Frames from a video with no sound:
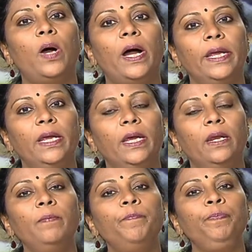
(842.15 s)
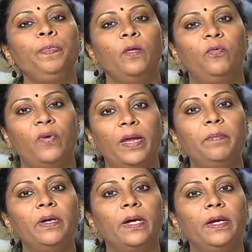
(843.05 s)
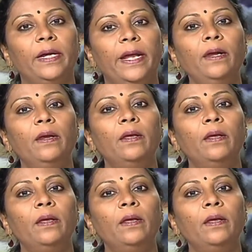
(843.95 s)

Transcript: high in fiber content,